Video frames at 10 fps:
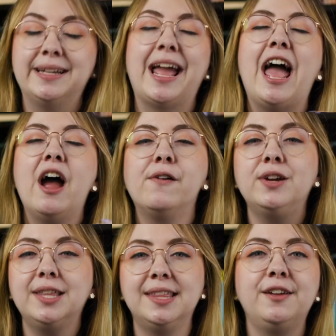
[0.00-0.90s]
Like,
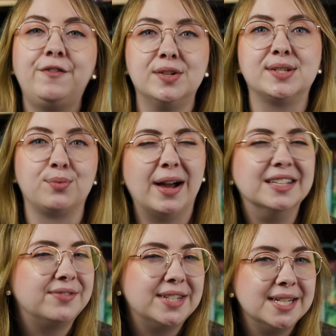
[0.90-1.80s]
everything feels
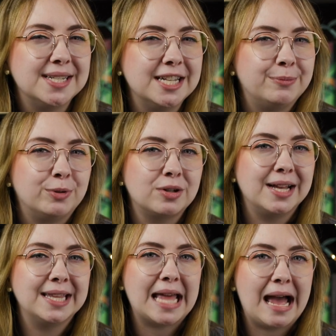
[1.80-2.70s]
relevant in a book
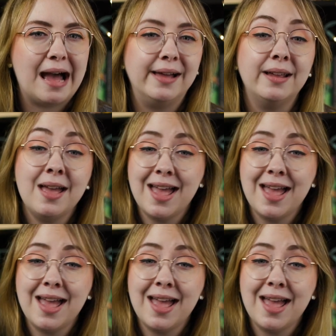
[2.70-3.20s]
like that,